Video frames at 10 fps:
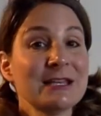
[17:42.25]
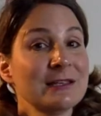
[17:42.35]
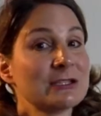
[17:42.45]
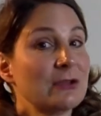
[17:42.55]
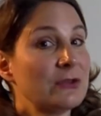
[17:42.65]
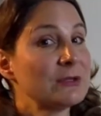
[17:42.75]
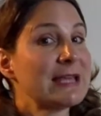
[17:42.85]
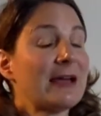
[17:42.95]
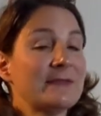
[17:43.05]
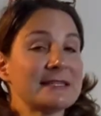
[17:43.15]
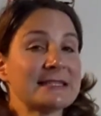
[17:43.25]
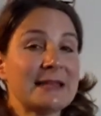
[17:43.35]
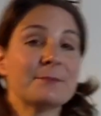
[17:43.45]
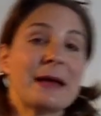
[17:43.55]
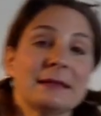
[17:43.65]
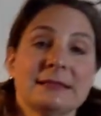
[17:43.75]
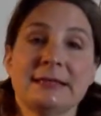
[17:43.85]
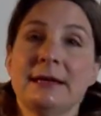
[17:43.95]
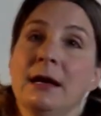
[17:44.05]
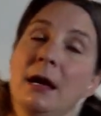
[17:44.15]
So those have the same
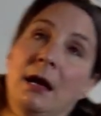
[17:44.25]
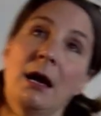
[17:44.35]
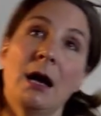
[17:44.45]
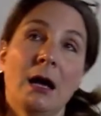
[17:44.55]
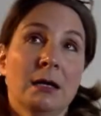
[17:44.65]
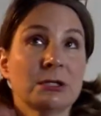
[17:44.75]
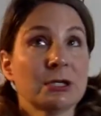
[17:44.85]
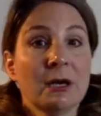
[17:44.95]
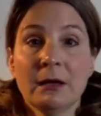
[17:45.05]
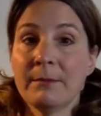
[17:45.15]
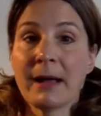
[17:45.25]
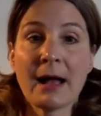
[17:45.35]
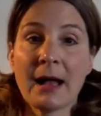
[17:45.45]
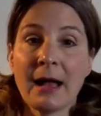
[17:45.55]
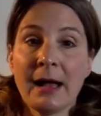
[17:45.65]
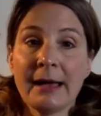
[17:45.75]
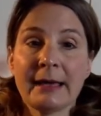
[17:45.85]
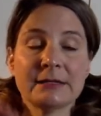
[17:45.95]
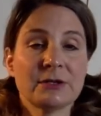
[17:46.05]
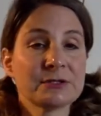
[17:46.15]
melody, Hushabye,
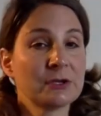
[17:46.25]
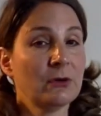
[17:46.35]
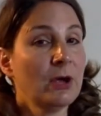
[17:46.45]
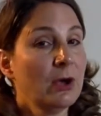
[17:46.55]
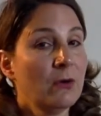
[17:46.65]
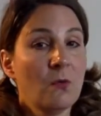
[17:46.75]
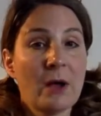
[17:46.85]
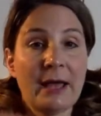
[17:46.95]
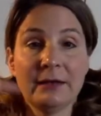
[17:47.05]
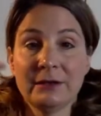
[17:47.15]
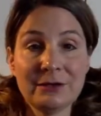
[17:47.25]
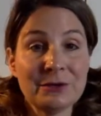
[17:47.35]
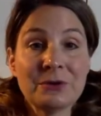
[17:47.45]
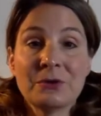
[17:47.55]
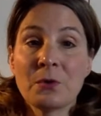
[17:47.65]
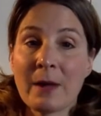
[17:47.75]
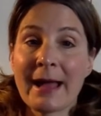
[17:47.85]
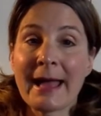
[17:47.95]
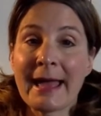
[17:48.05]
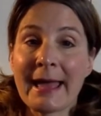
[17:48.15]
and also when you
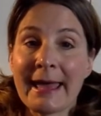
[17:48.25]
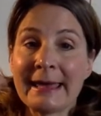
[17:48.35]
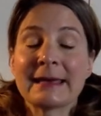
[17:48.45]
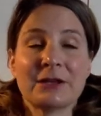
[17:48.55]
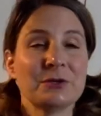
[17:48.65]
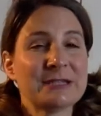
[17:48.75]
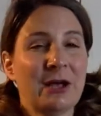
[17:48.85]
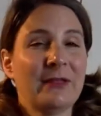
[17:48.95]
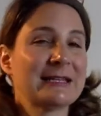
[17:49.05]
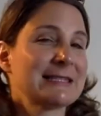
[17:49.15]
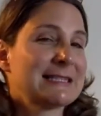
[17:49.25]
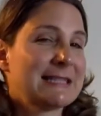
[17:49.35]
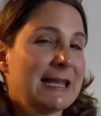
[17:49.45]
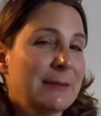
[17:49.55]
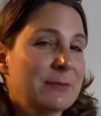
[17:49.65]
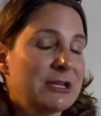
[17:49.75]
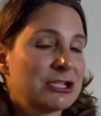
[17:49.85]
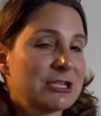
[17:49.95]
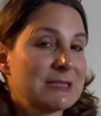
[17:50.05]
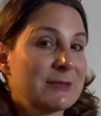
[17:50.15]
wake. Can you tell that's the same
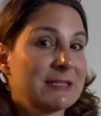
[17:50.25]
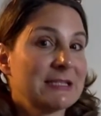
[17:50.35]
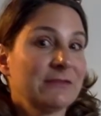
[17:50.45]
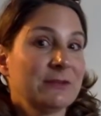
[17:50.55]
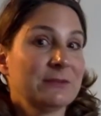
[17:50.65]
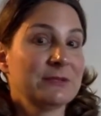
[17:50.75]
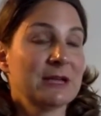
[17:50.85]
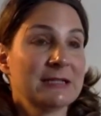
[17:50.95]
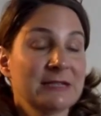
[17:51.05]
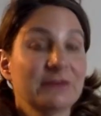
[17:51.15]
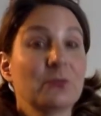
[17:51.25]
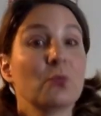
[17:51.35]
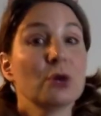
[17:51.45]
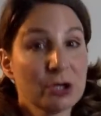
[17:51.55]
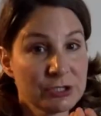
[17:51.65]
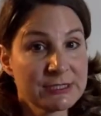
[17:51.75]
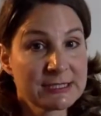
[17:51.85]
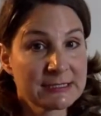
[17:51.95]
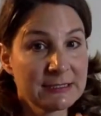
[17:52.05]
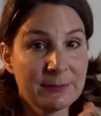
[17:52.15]
pitches but different
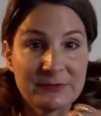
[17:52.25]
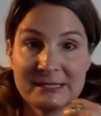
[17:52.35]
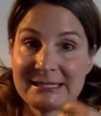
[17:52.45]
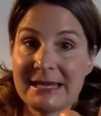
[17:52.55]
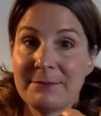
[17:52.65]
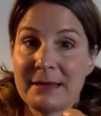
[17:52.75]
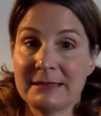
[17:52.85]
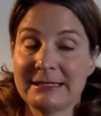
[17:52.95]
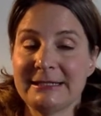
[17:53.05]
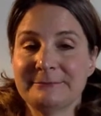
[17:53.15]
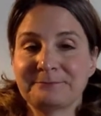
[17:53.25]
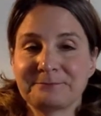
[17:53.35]
words, but the same melody?